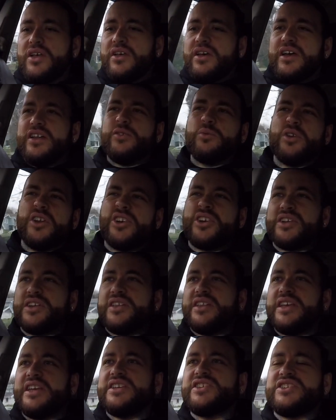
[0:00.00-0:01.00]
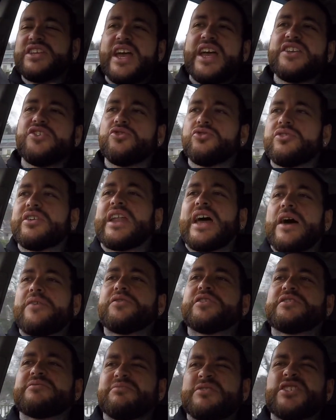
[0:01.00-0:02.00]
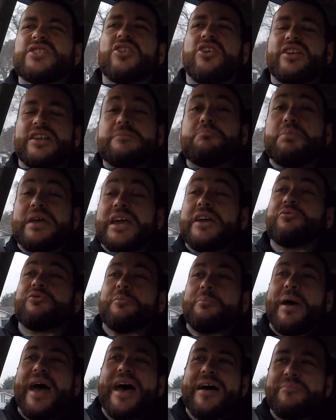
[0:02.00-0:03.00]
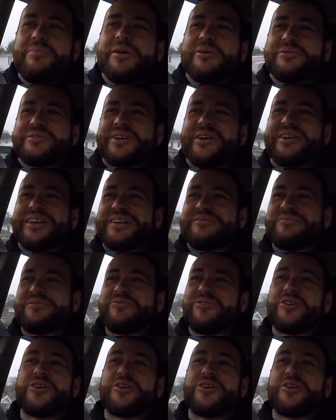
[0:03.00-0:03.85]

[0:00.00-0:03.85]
and you were looking at these, yeah, you're going to have a slightly bigger repair bill, don't get me wrong,